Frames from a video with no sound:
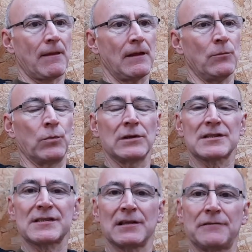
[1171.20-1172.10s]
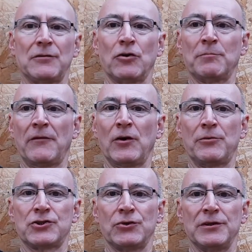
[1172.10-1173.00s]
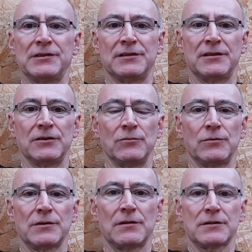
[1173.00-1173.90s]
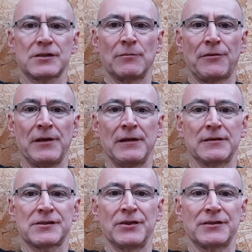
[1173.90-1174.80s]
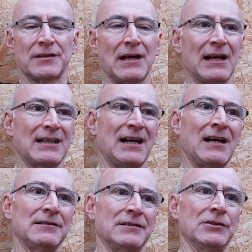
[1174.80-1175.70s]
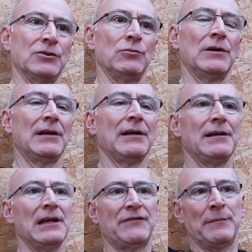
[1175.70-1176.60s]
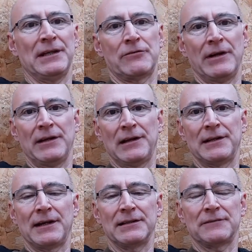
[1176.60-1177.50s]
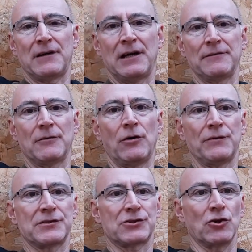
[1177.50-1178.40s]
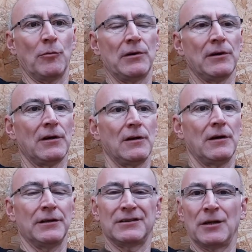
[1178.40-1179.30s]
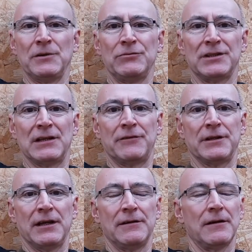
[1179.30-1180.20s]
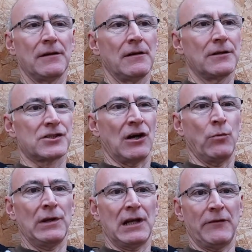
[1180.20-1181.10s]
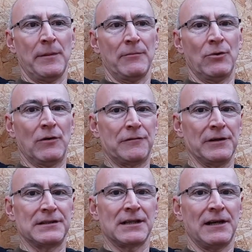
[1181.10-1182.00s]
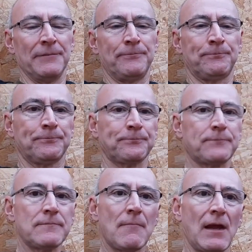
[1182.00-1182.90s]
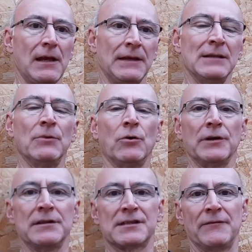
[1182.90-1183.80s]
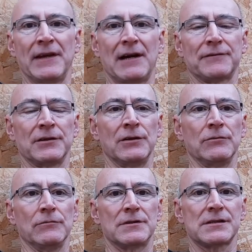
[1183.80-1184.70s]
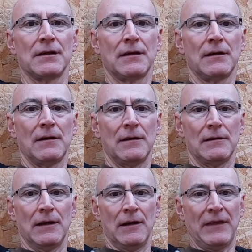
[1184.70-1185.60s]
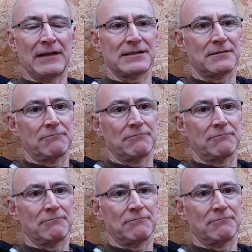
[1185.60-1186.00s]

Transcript: it will still afford me the opportunity to do some things that I can't do if I'm in a regular 9-to-5 office job and commuting every day. So I will have a bit more free time in the mornings and the afternoons. That